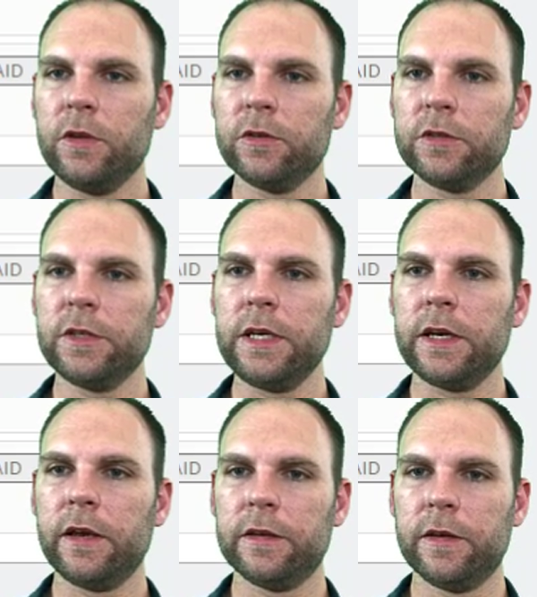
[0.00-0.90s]
you'll
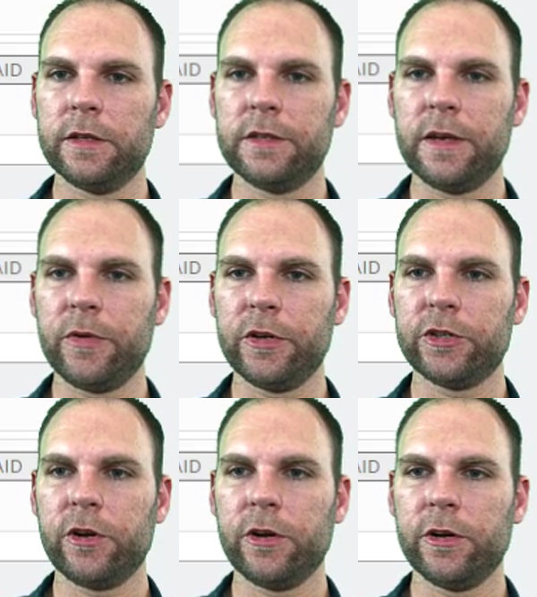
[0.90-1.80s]
see a separate
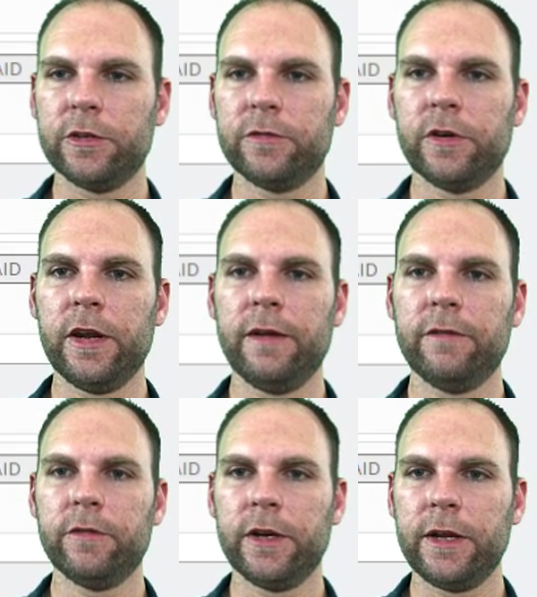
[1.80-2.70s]
charge for
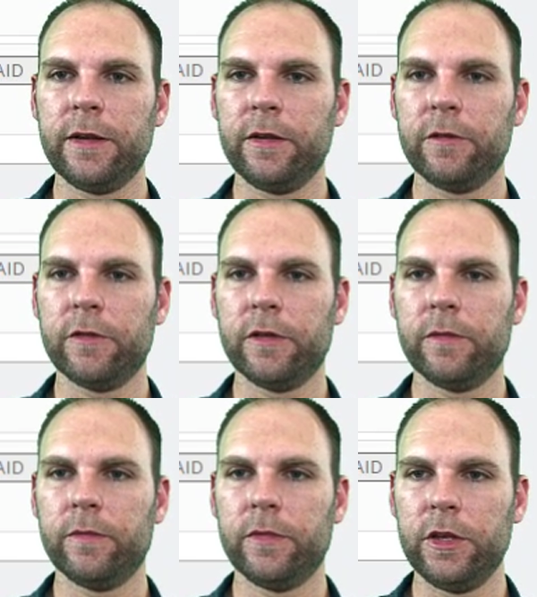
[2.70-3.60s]
every, for
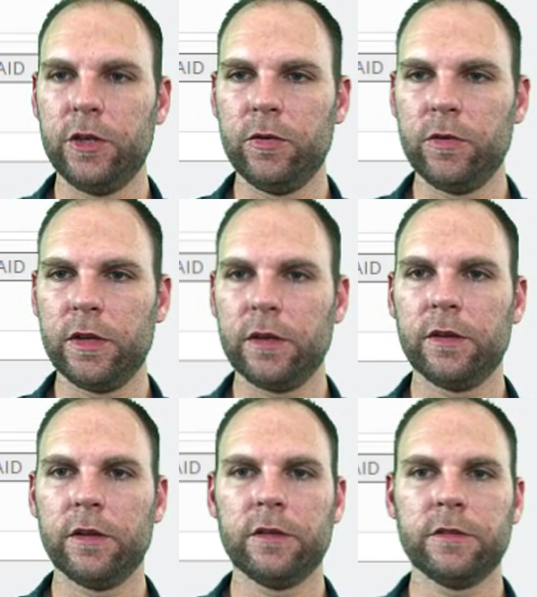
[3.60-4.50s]
the unit, and